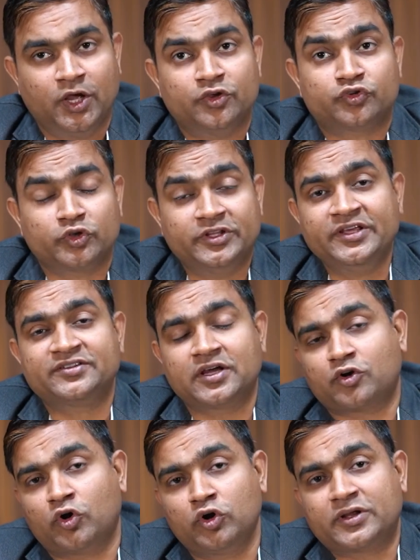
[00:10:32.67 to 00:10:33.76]
So these are
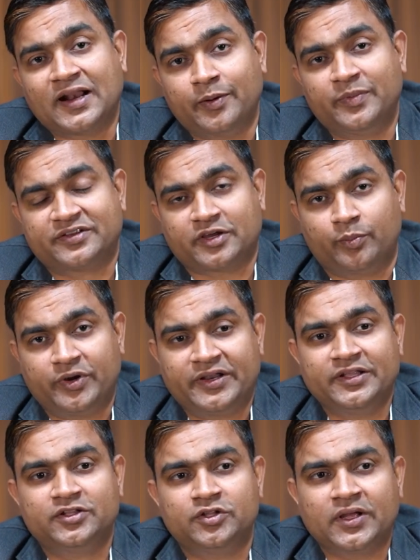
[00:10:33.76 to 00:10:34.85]
called climax
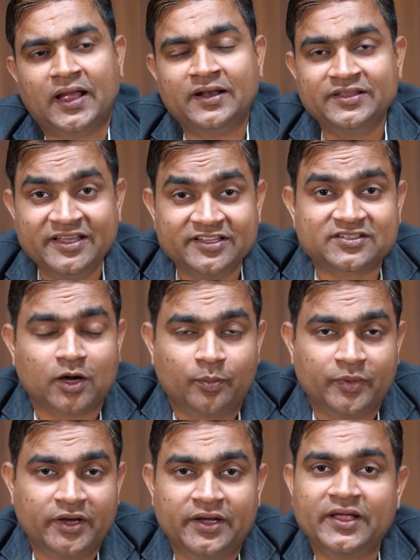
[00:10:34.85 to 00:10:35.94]
community, and these
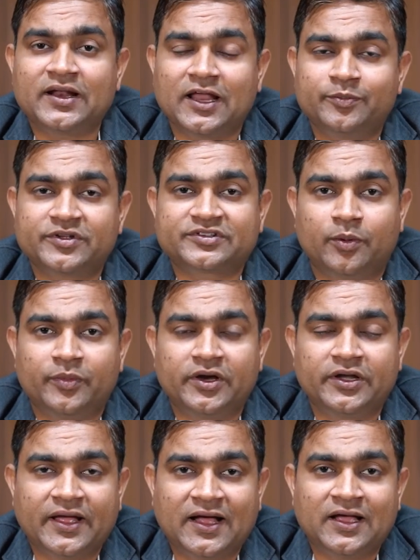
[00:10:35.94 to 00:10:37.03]
climax
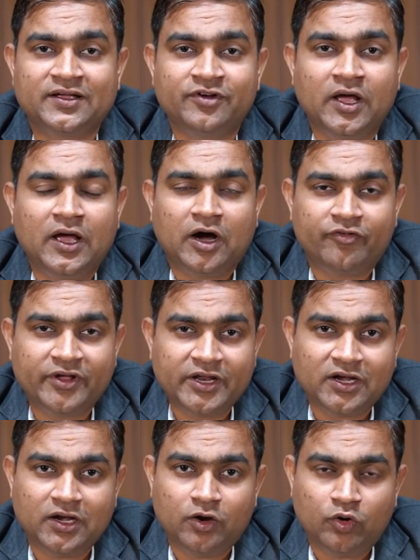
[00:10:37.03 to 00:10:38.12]
community have a very
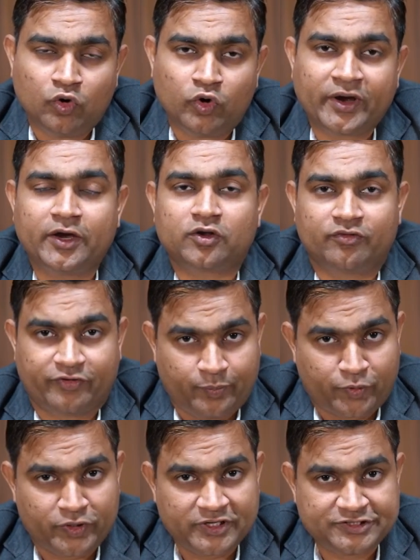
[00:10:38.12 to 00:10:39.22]
low rate of
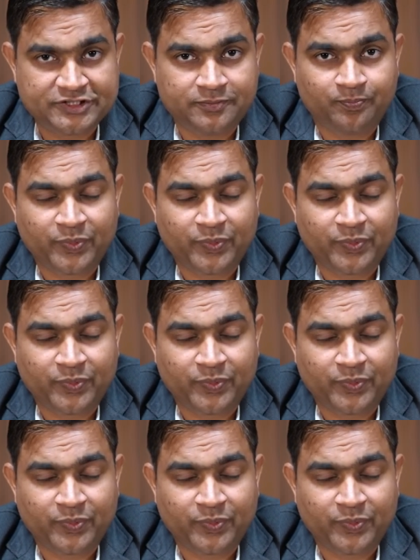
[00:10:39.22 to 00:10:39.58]
reproduction.